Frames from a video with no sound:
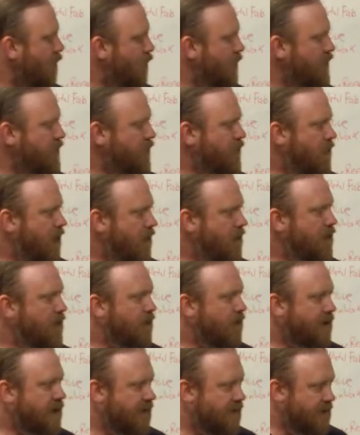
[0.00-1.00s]
When you go to
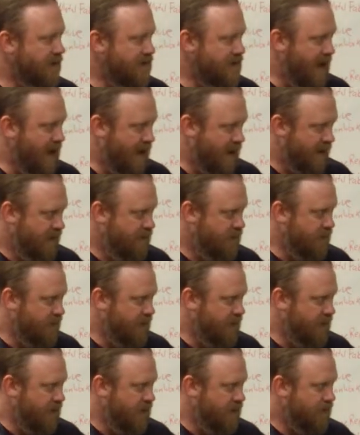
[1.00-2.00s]
look at the tank,
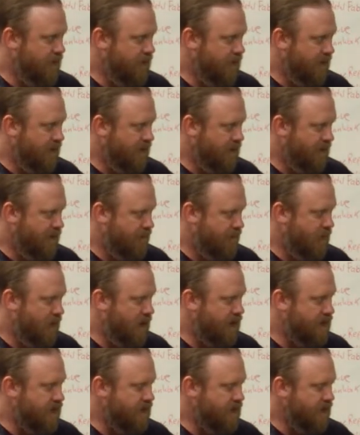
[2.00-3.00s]
when you go to look at the
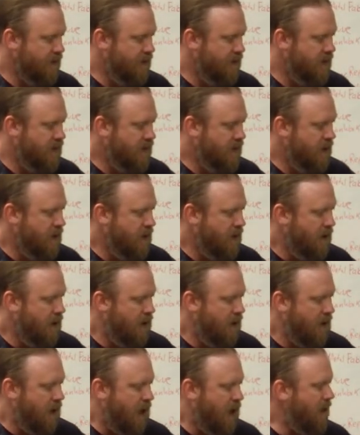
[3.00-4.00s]
compressor,
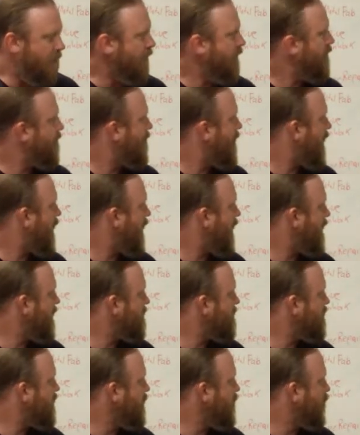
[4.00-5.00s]
I would
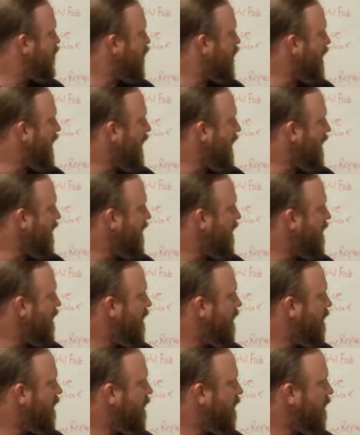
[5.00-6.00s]
advise you bring,